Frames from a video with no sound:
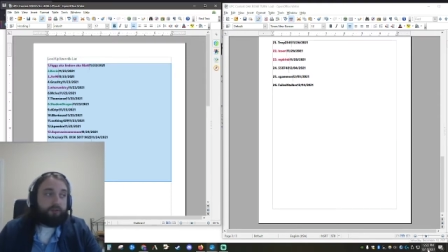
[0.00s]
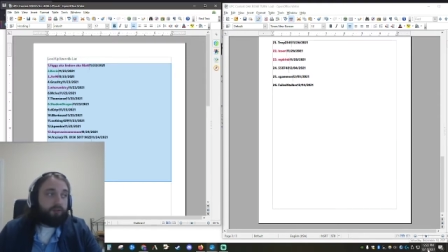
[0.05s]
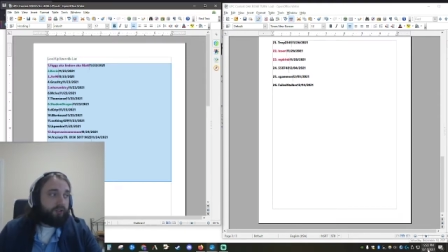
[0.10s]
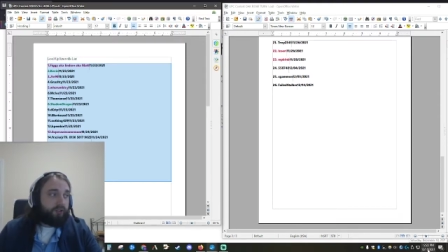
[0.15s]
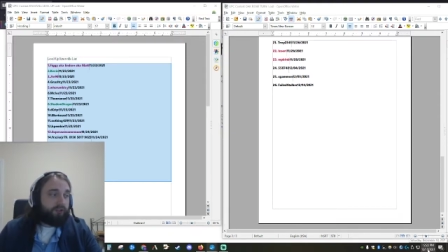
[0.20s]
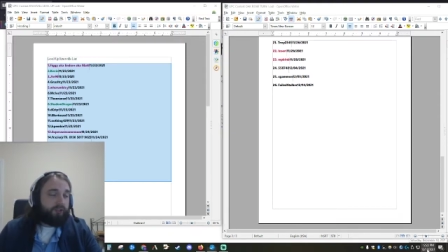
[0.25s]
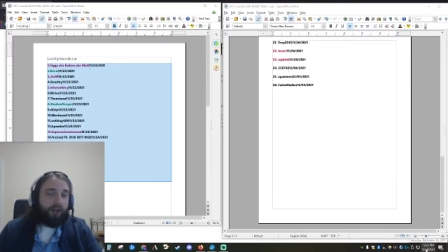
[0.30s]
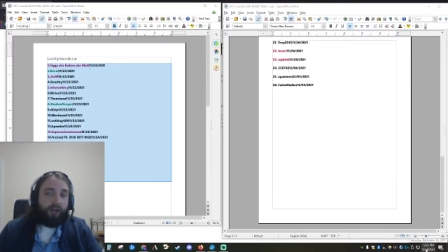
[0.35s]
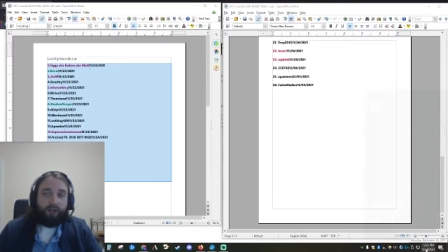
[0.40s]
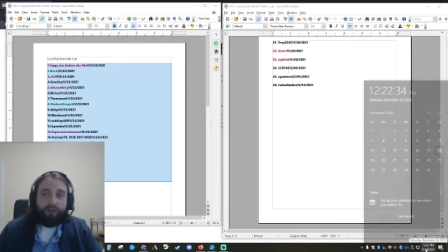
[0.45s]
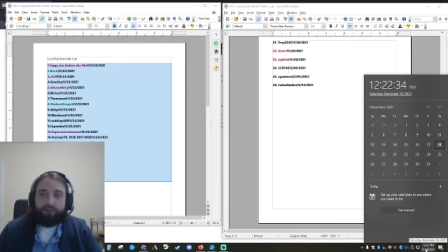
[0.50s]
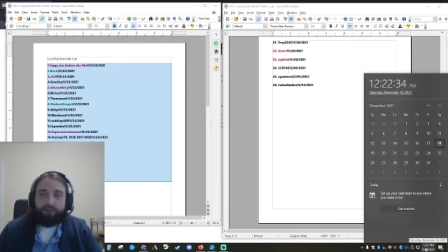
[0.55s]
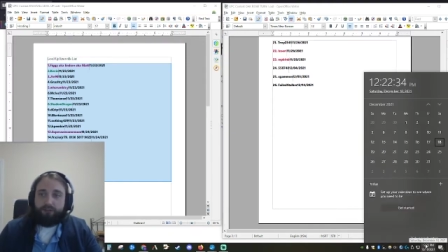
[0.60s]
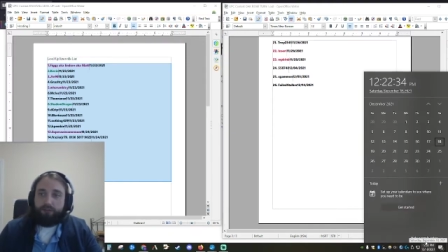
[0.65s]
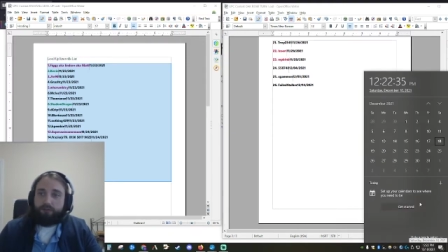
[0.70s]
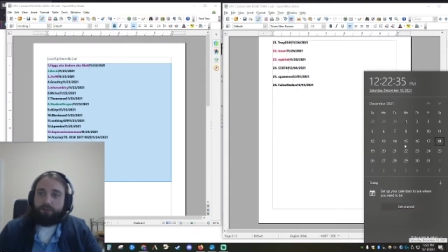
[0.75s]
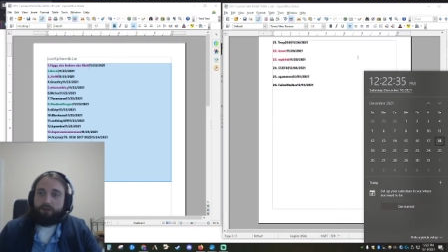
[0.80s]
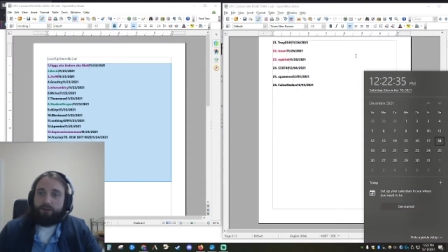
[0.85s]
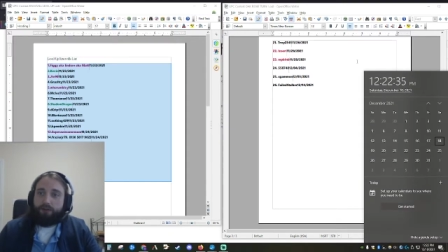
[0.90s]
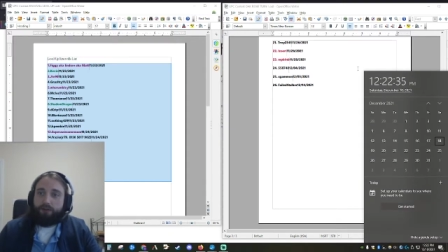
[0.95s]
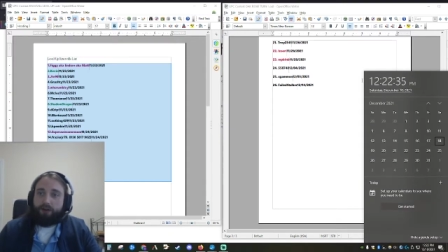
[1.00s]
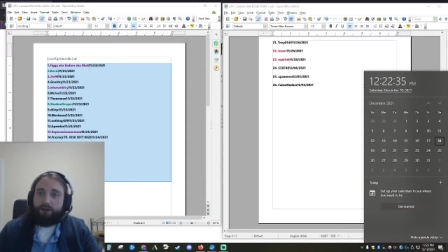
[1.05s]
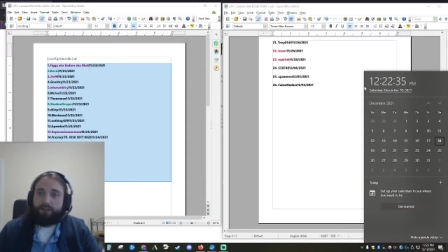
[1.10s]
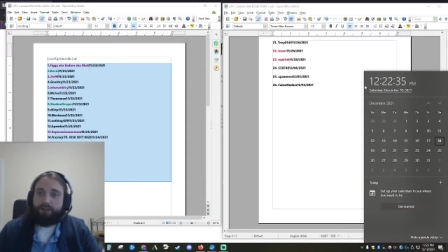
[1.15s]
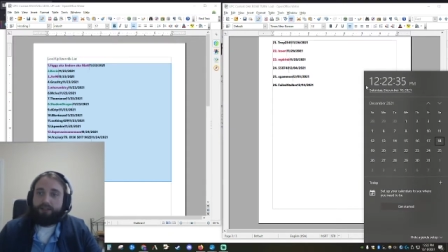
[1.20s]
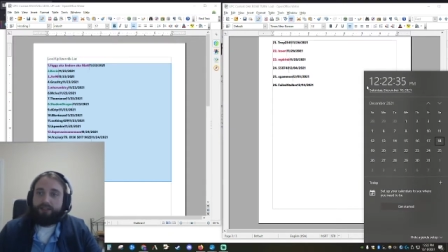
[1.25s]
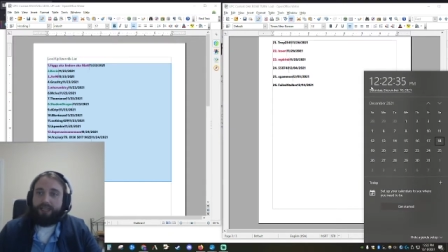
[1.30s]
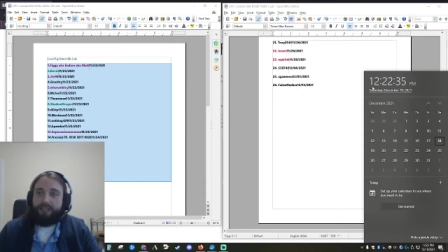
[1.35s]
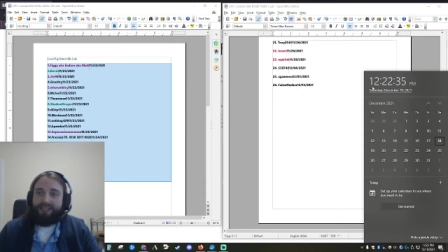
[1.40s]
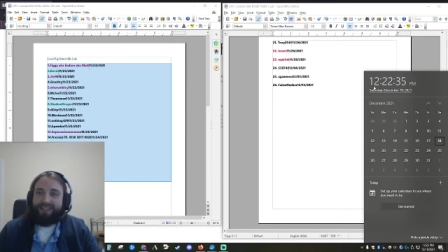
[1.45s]
Just also to mark
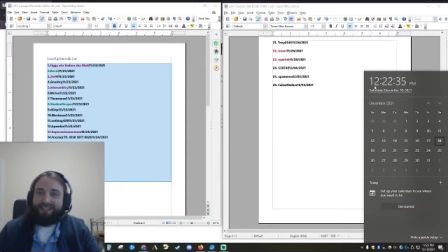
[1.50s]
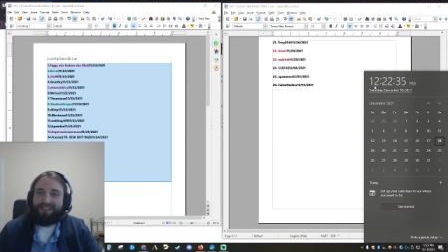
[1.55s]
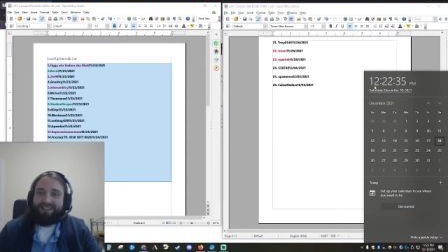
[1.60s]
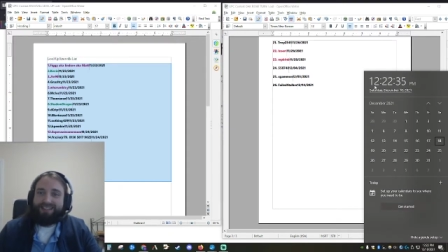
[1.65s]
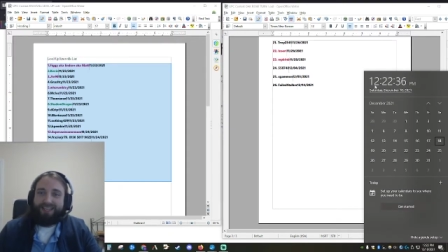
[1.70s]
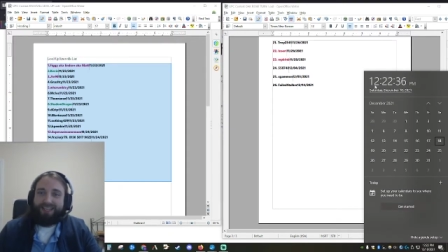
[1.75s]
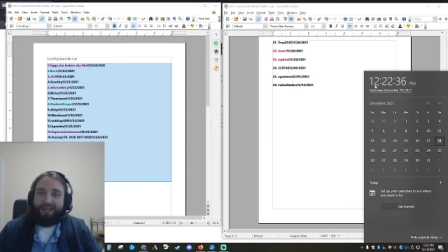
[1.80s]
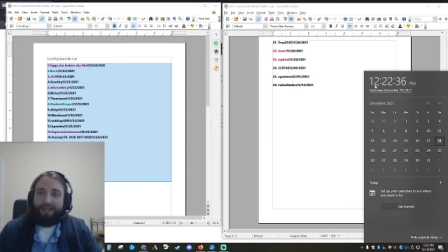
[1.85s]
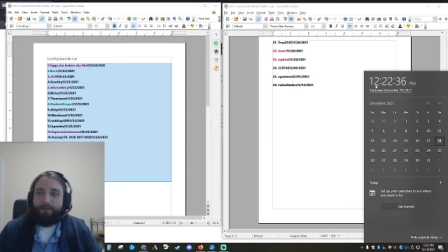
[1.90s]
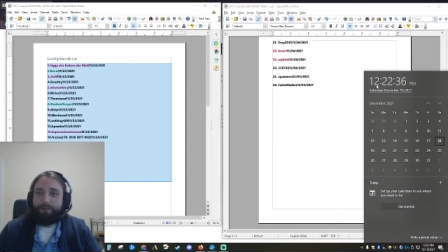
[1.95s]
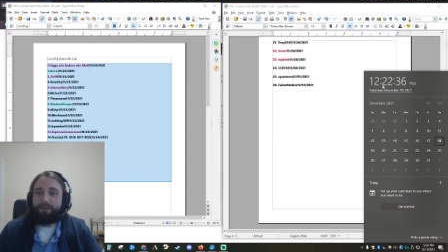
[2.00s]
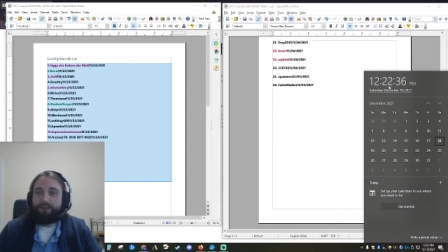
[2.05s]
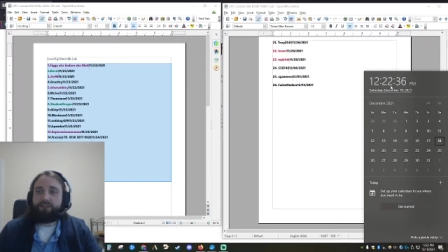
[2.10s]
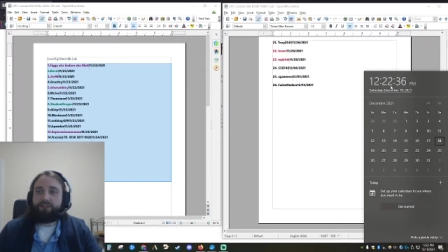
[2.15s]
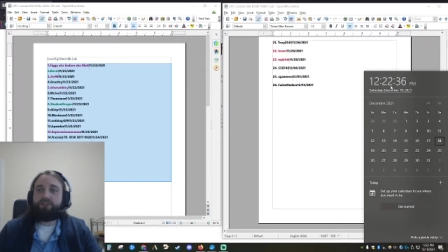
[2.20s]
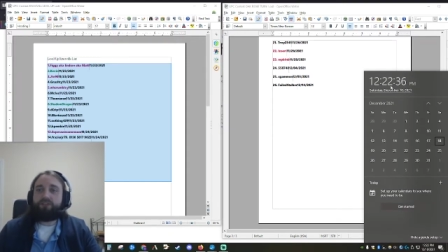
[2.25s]
the date and time, it is